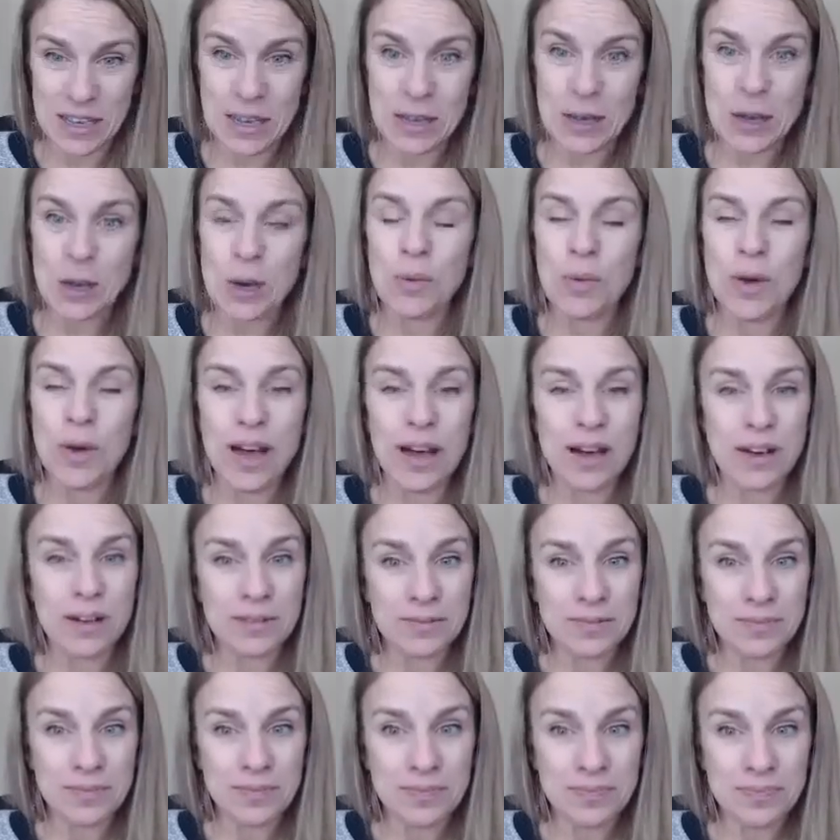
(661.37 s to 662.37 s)

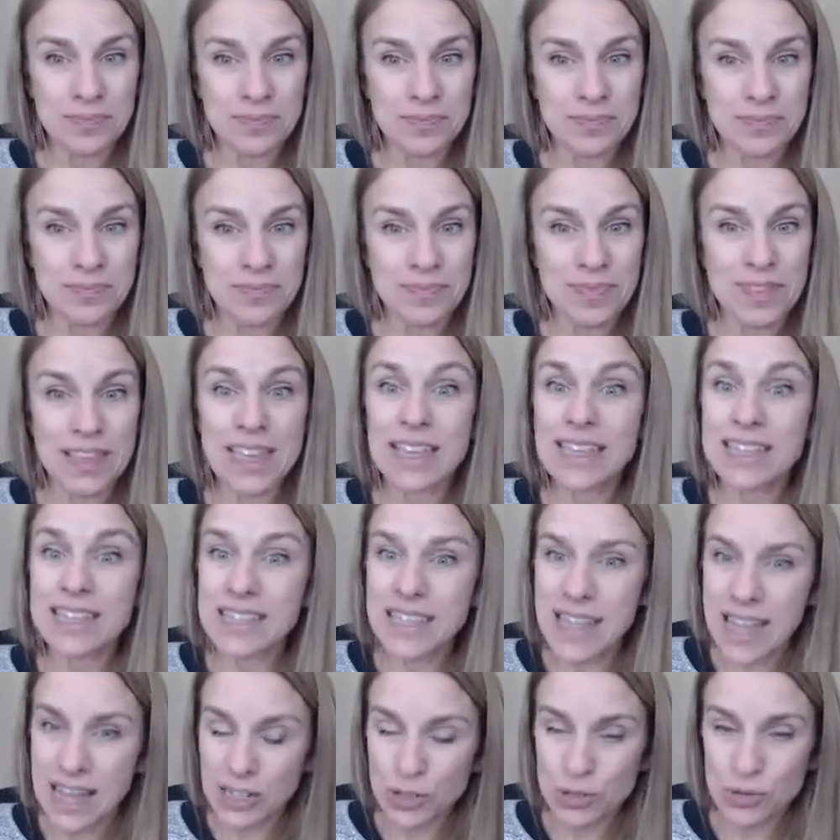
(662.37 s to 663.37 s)
Well, is
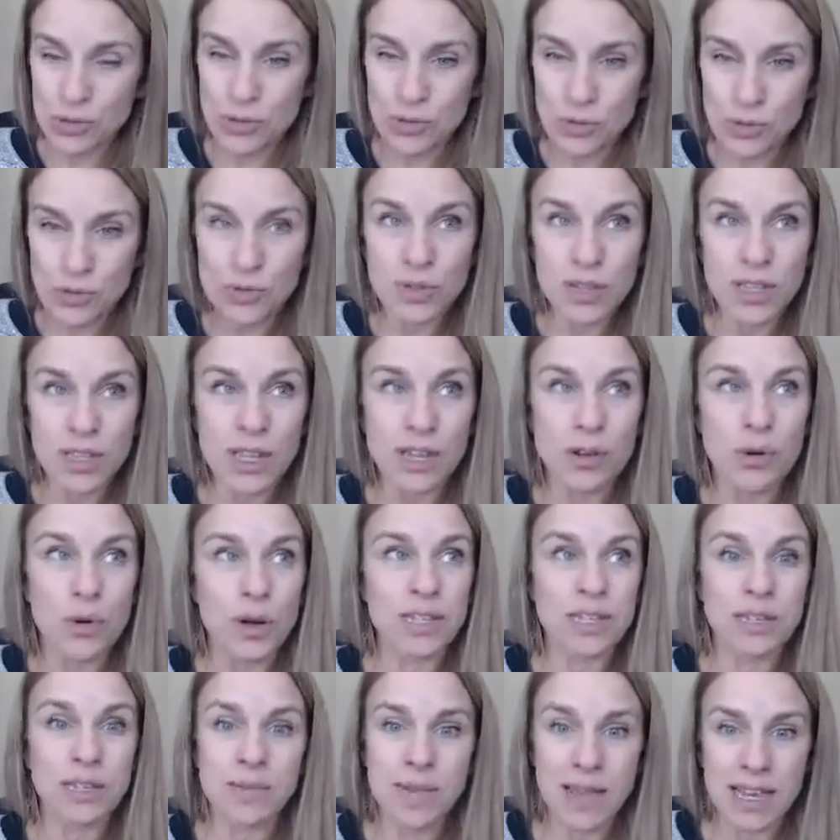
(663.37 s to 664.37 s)
that truly going
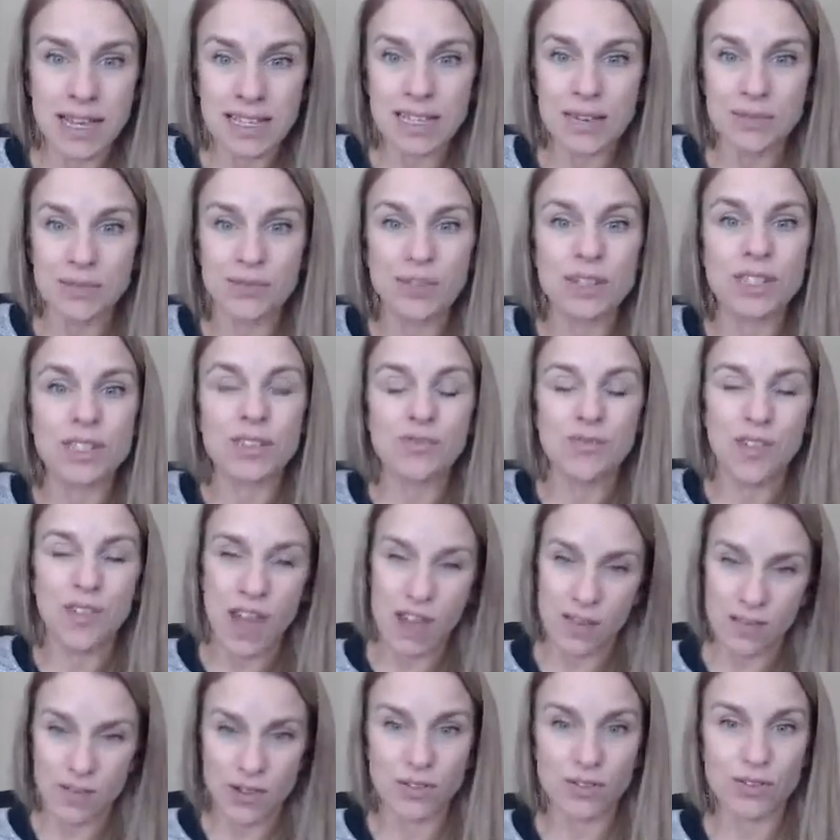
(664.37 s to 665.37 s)
to make a difference
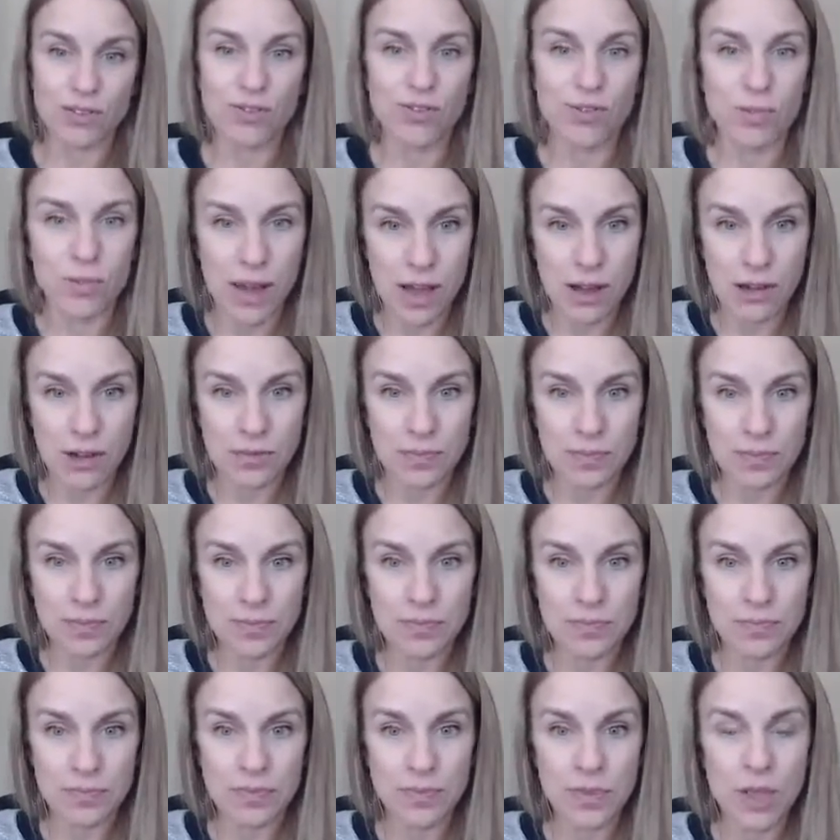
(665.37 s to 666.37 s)
5 years from now?
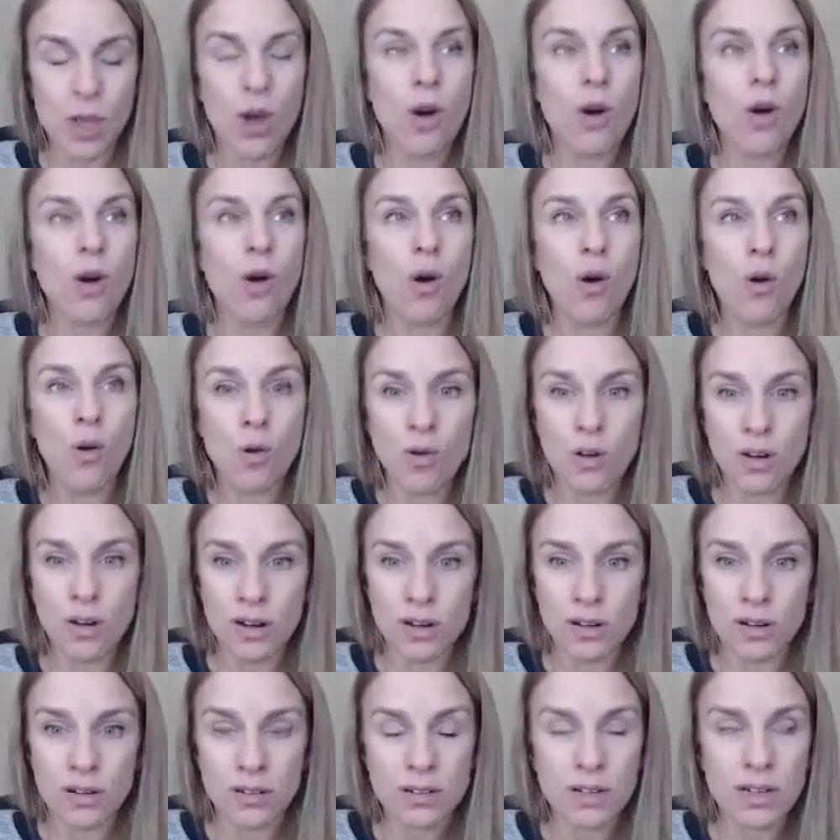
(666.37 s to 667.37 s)

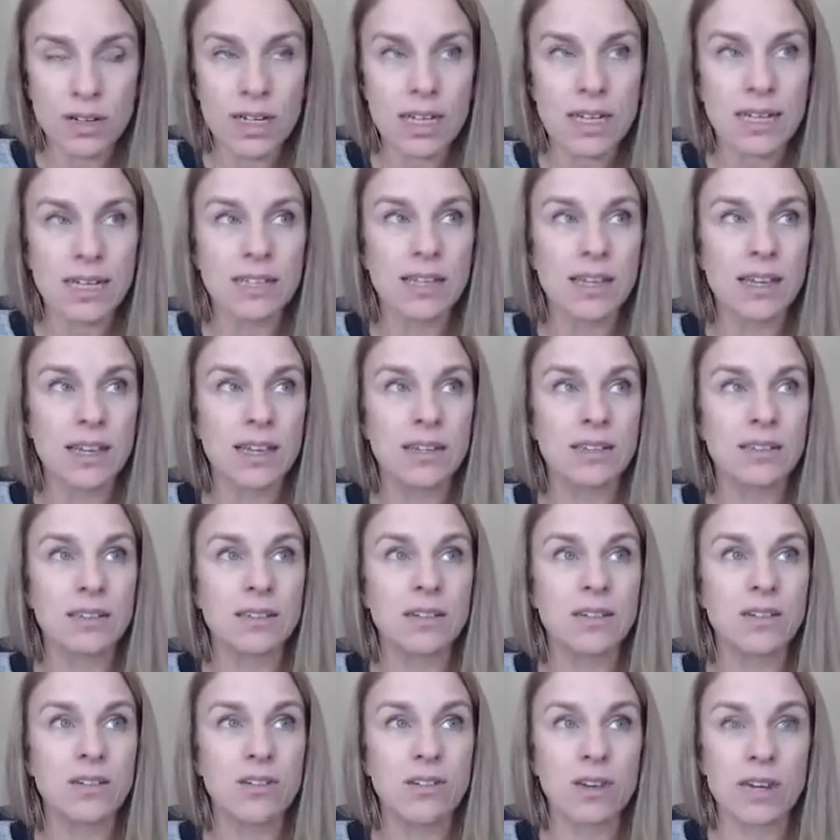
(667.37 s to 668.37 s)
Or is it
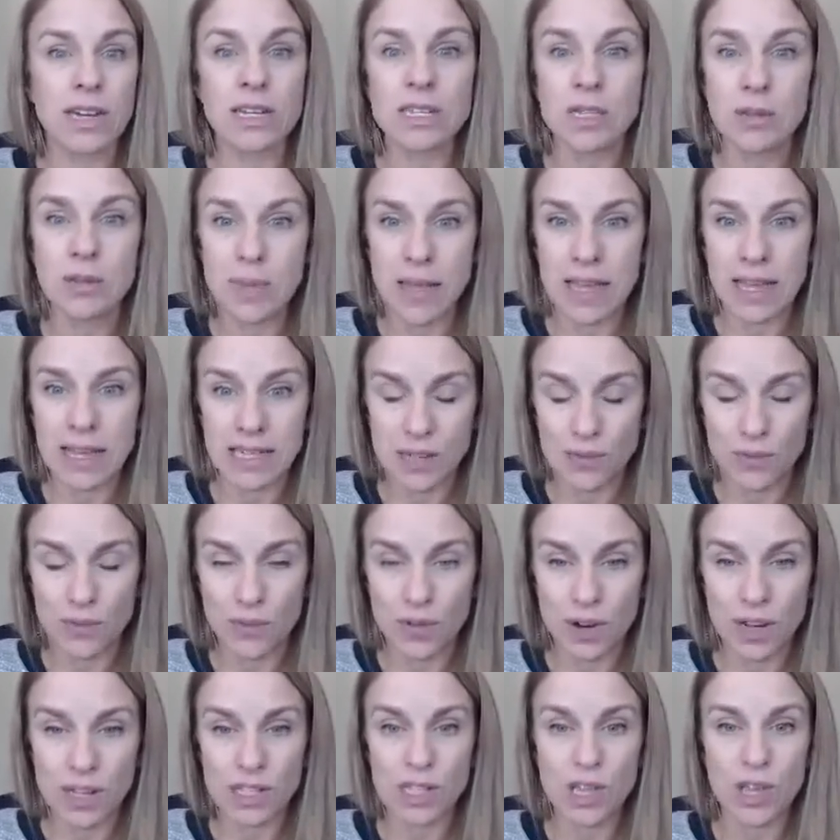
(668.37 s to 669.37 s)
going to make a
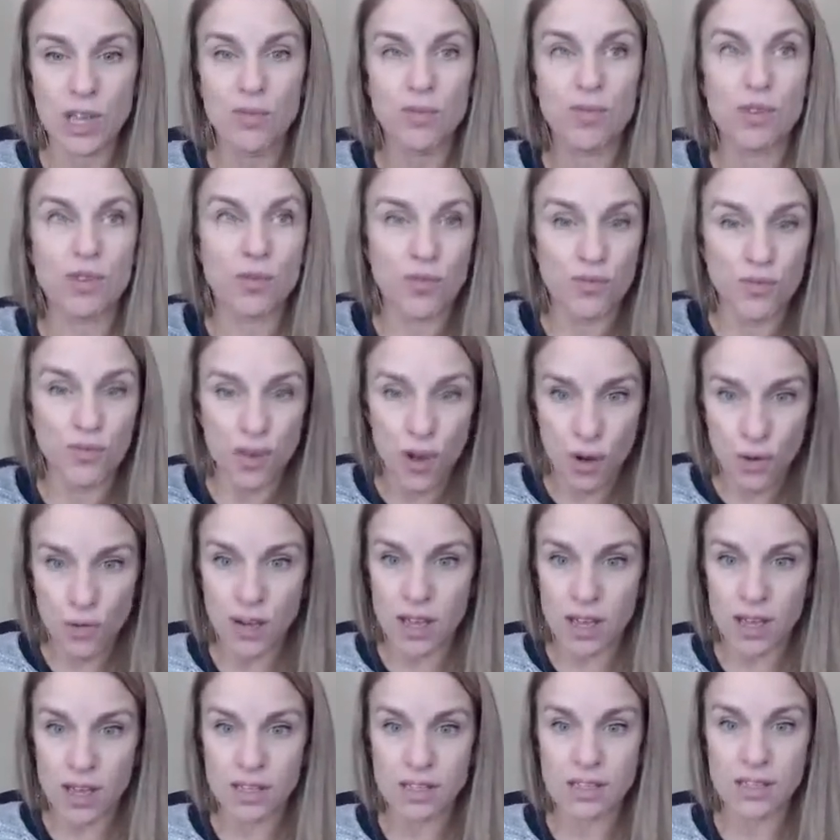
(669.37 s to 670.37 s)
difference if you
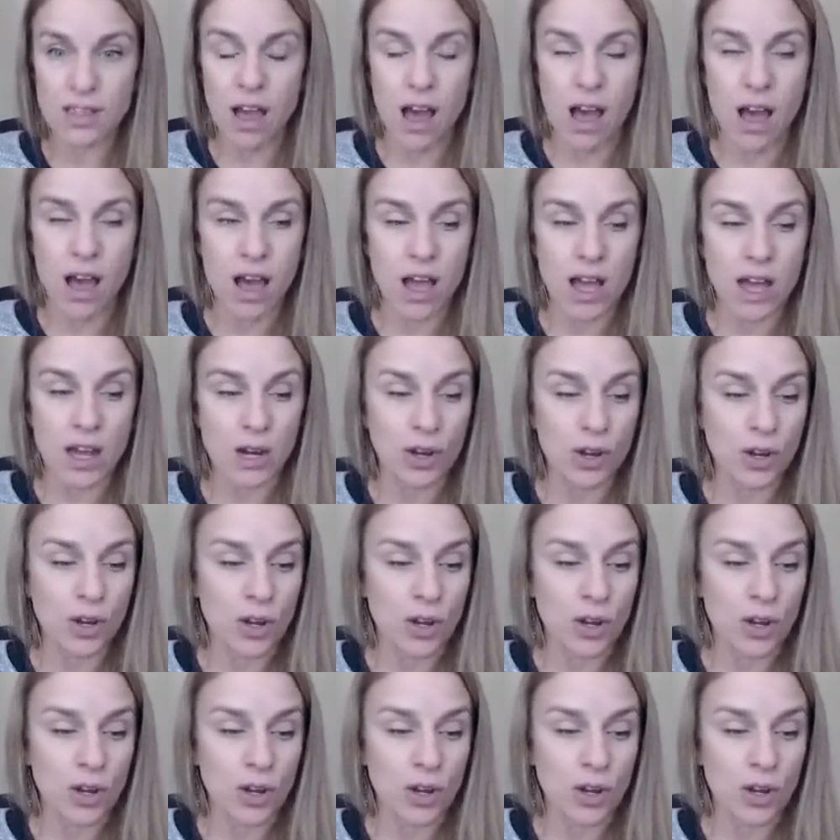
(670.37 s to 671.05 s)
focus on,